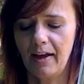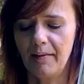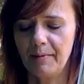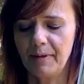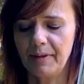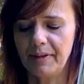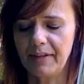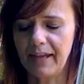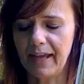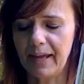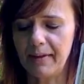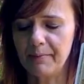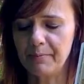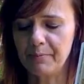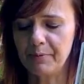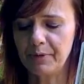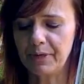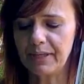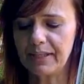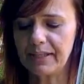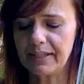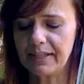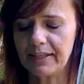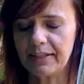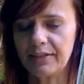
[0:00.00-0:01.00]
And the
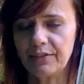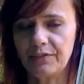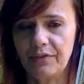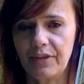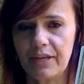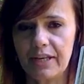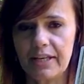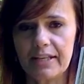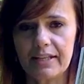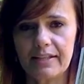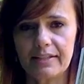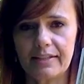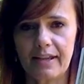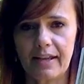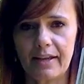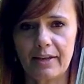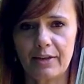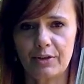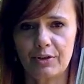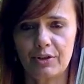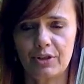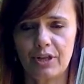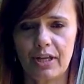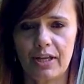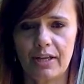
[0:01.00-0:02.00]
Empress is Venus
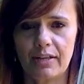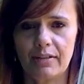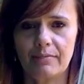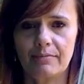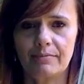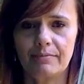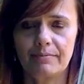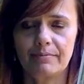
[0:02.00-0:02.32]
energy.